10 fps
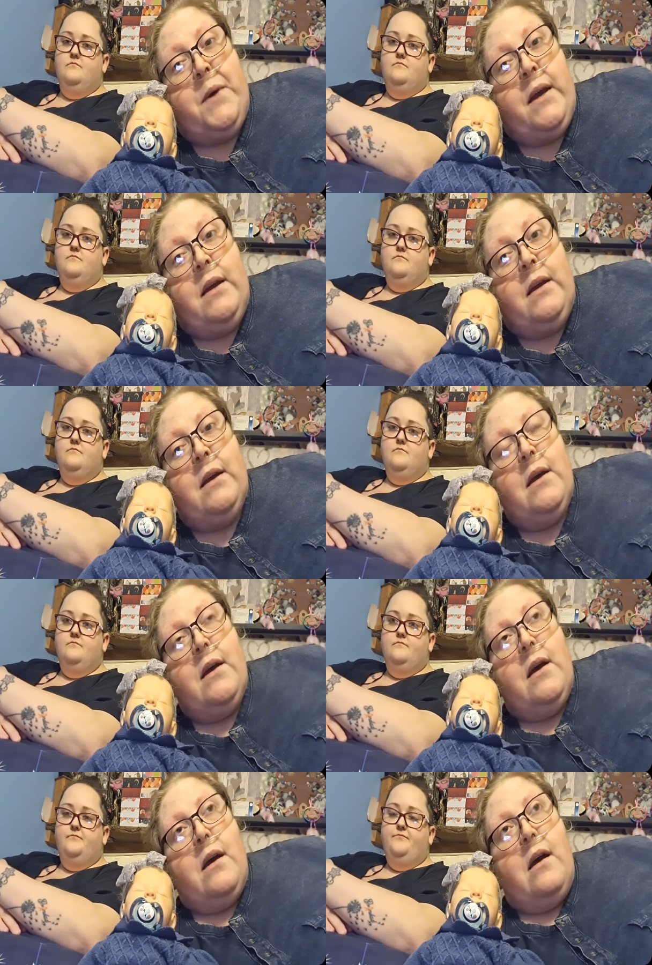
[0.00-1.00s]
Speaker 1: be
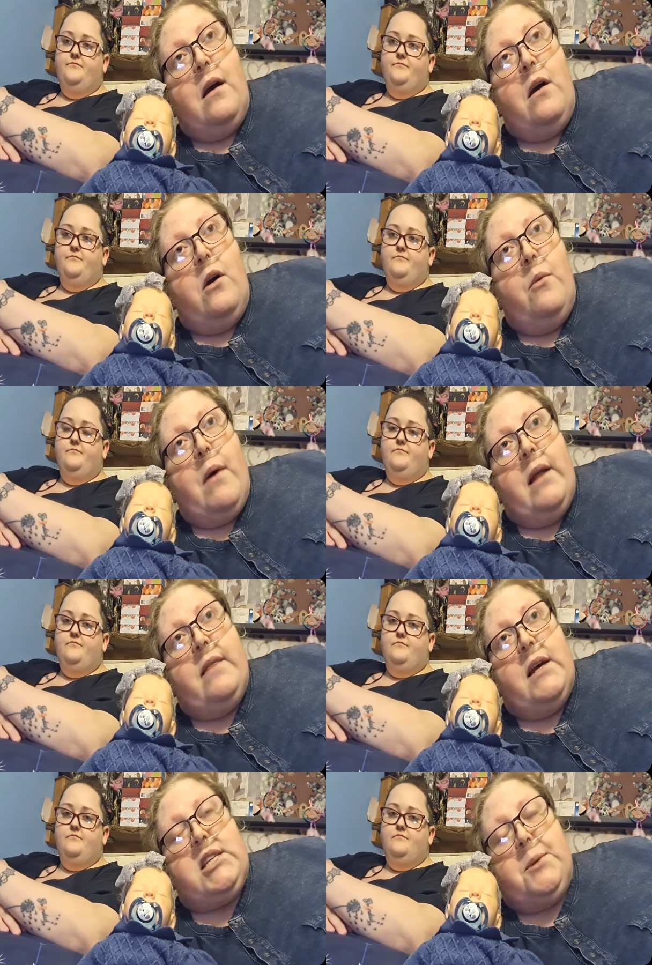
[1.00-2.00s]
um, and
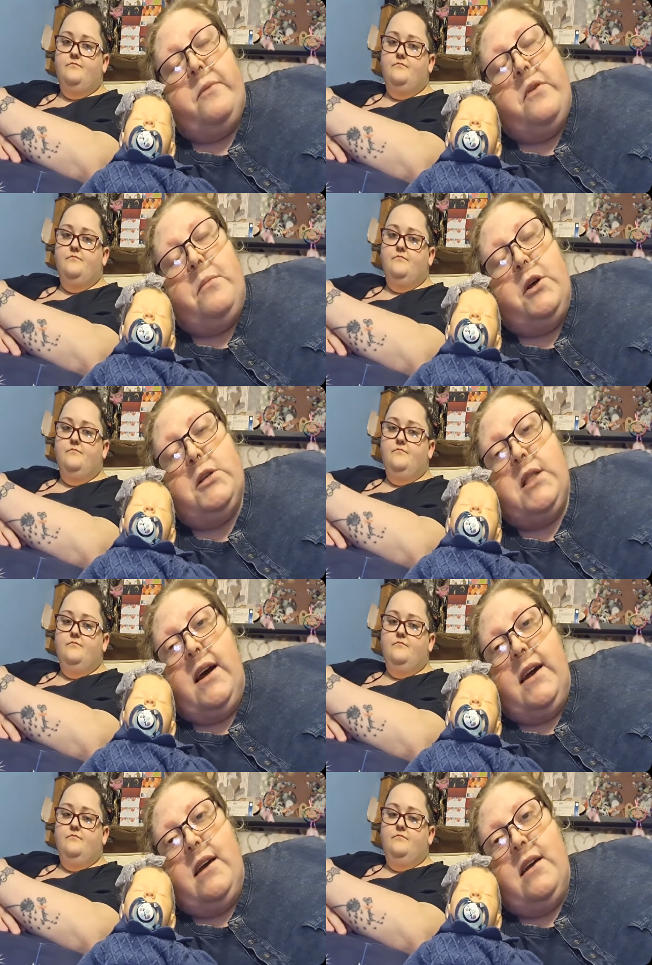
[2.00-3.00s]
that some of them looked
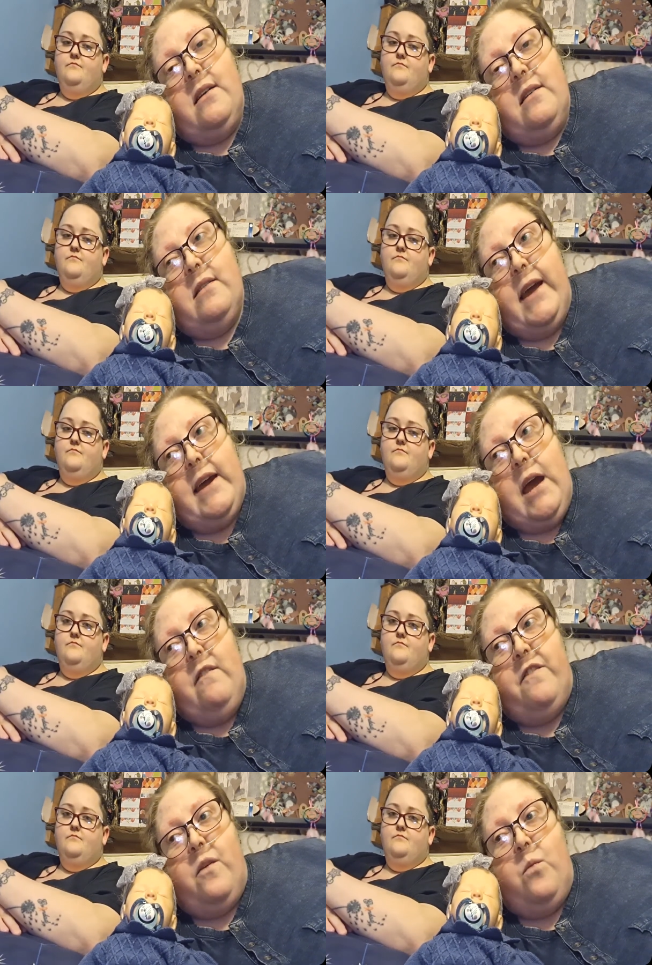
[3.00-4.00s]
like they came
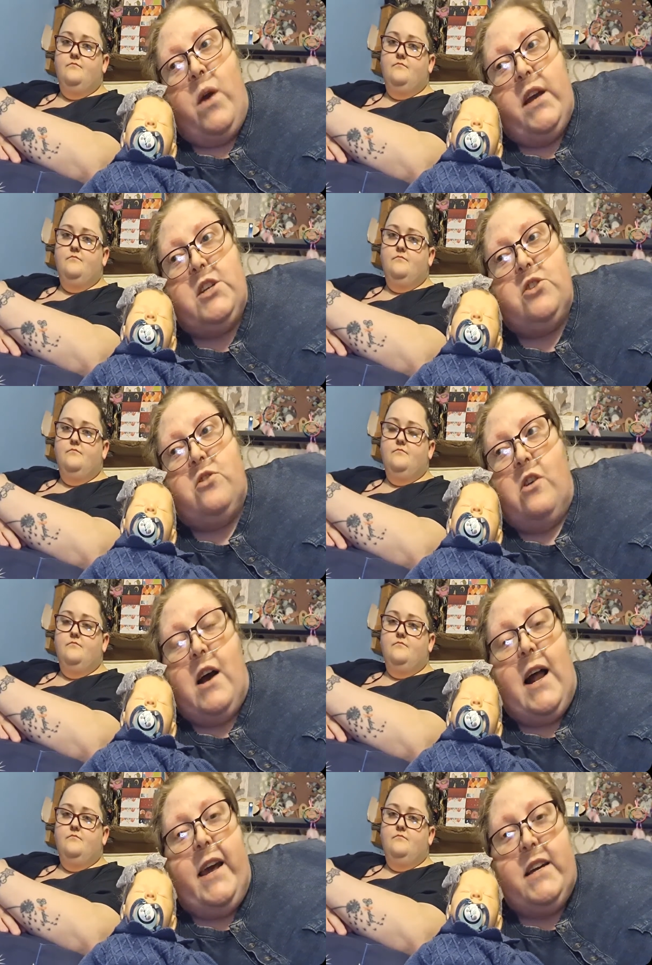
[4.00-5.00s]
from Wish or
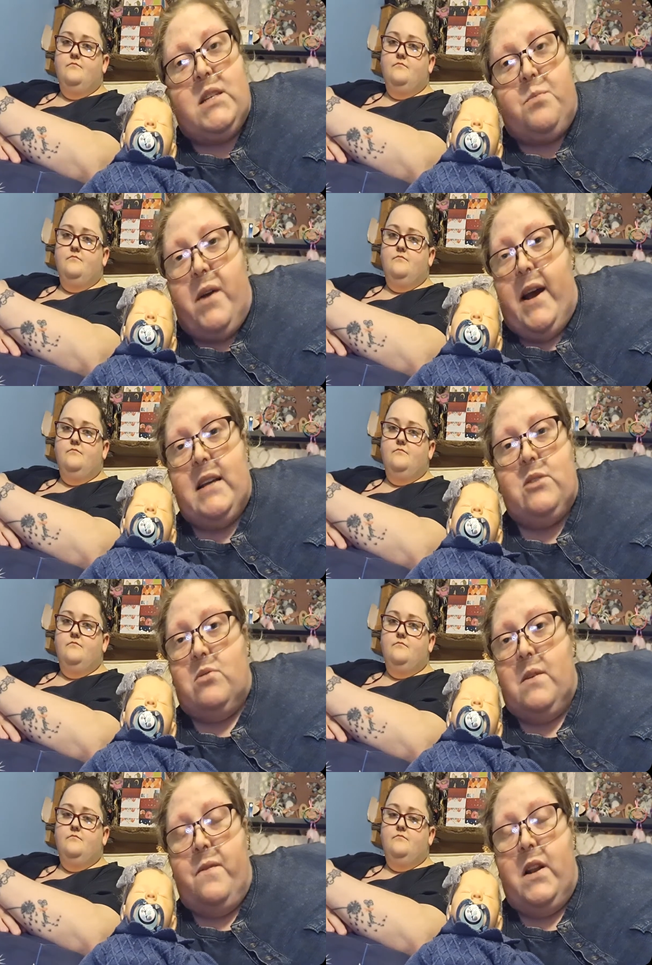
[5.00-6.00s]
AliExpress or
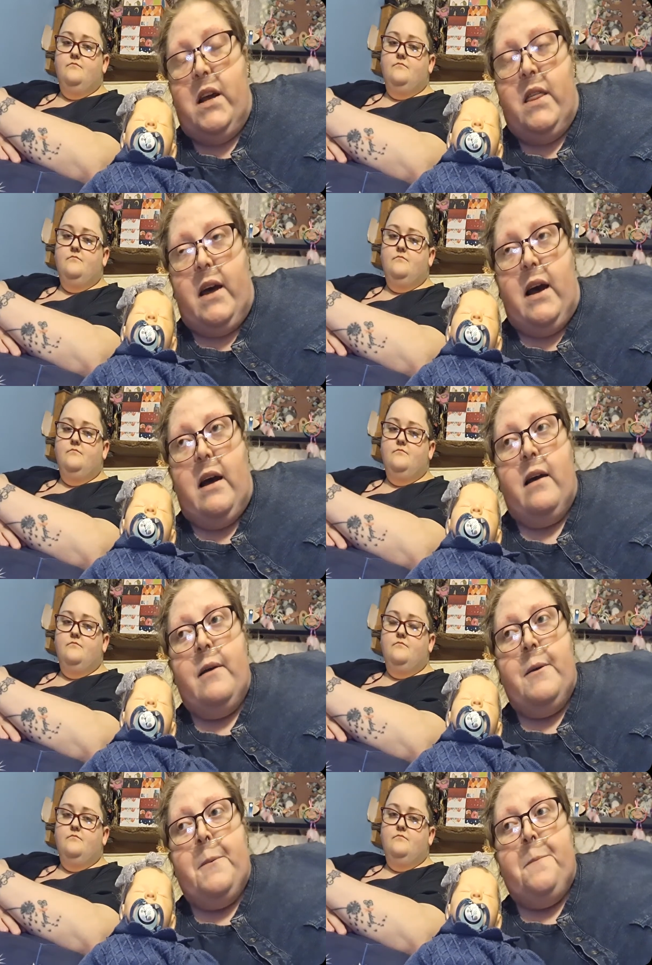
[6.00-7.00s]
something like that
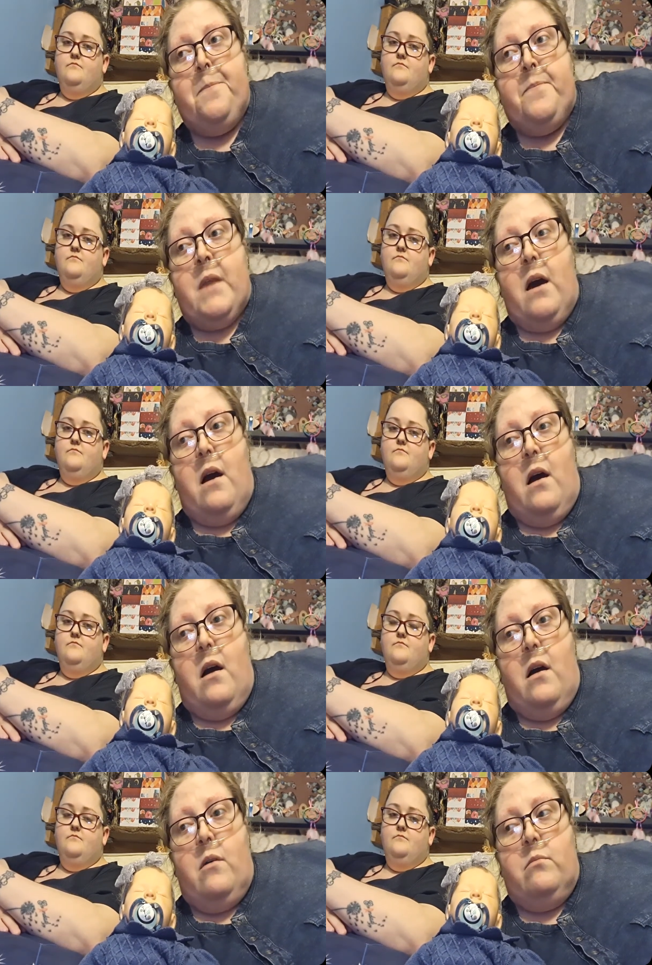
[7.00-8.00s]

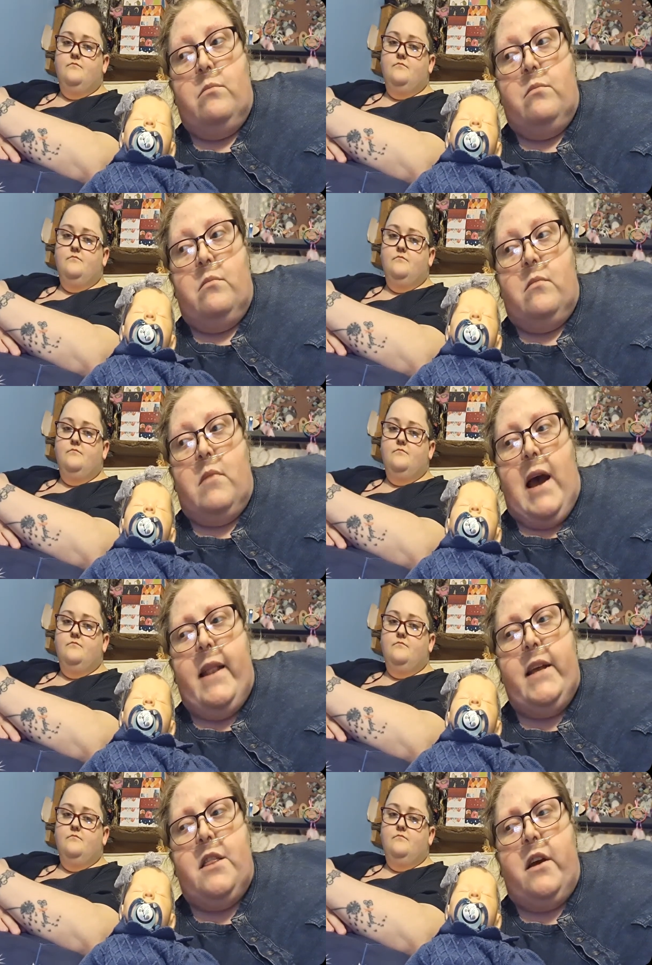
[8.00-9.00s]
um, and
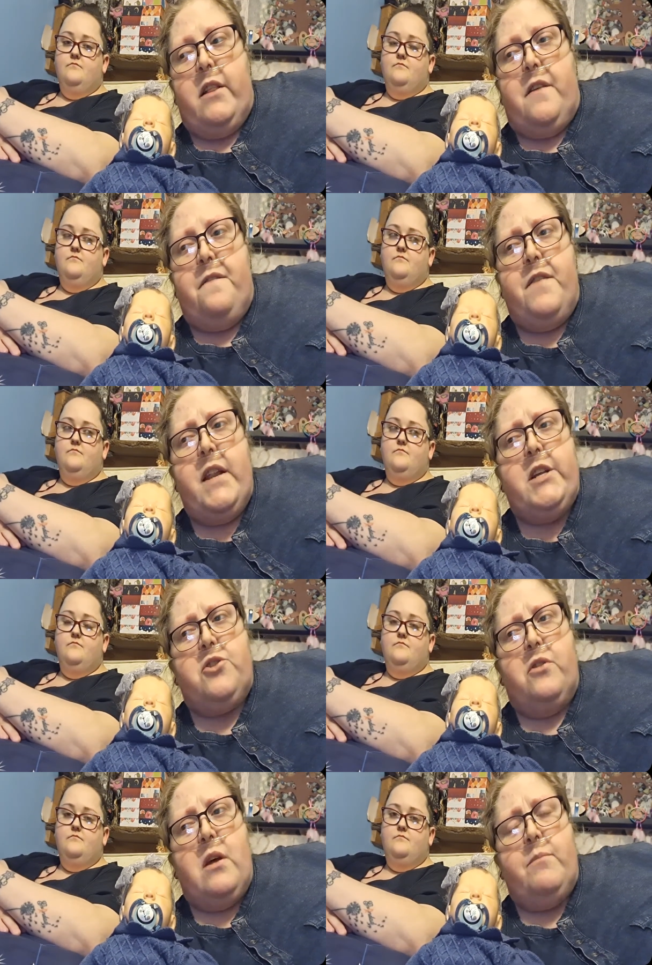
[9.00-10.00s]
it like the finish
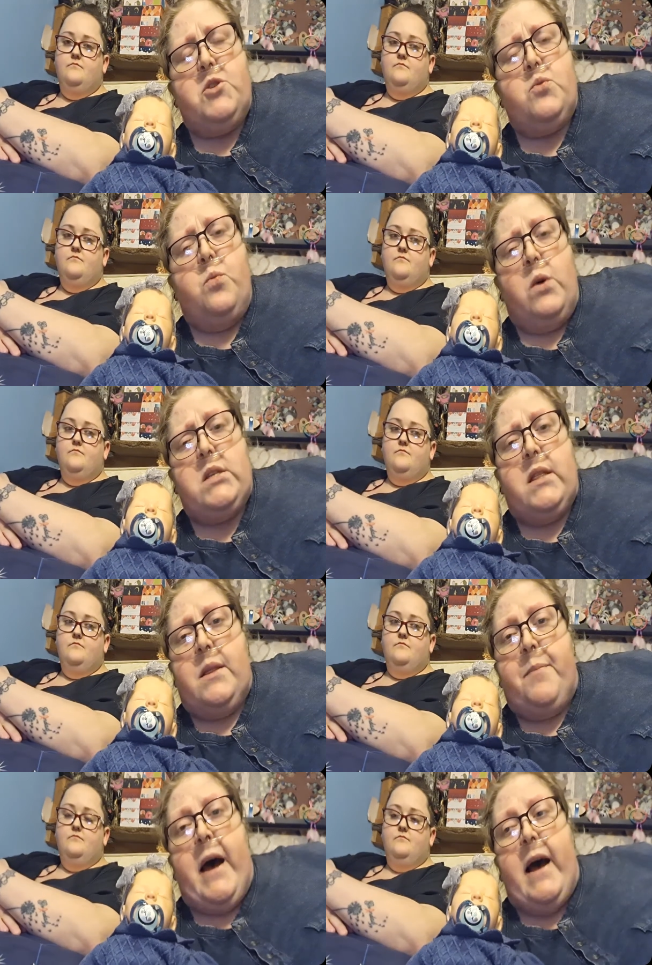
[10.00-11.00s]
on them just wasn't the
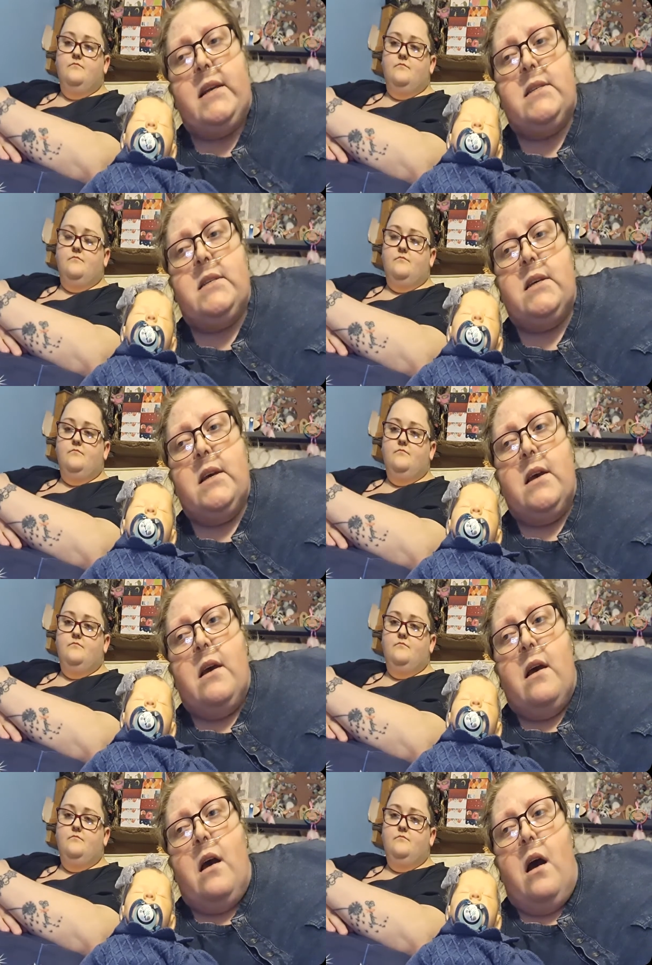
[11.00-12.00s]
best.
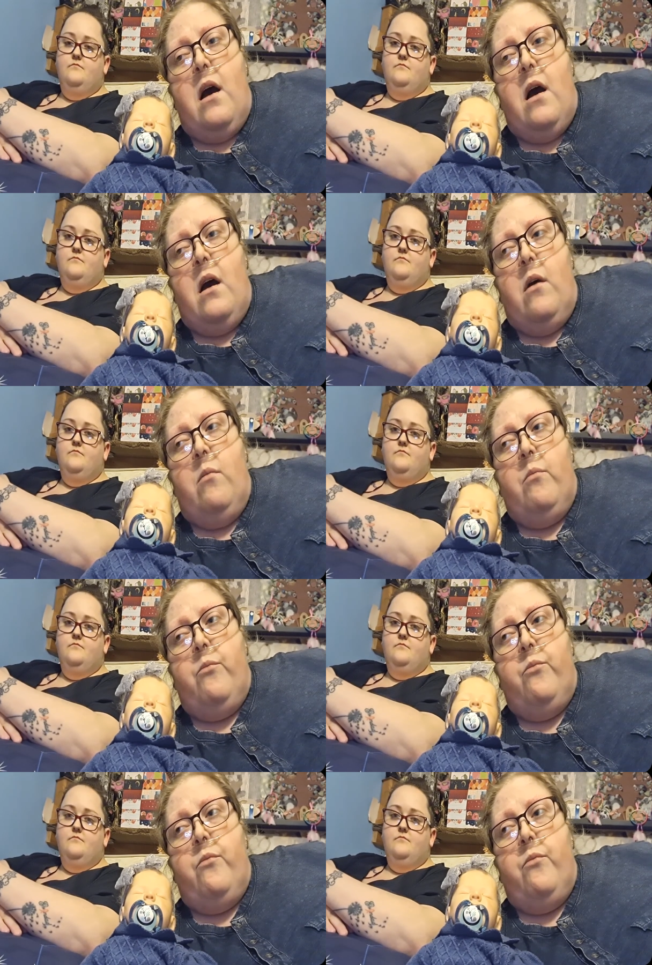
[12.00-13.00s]
Um,